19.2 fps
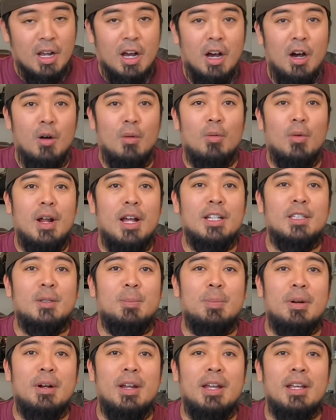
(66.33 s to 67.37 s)
Oh, red
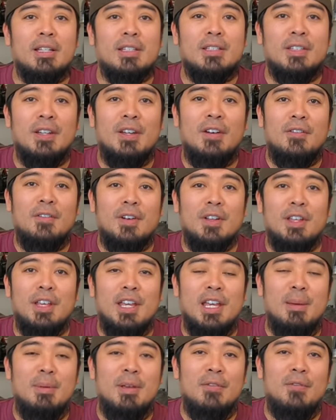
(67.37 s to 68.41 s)
springs for the
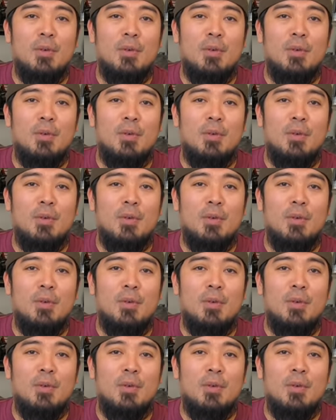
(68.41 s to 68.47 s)
E B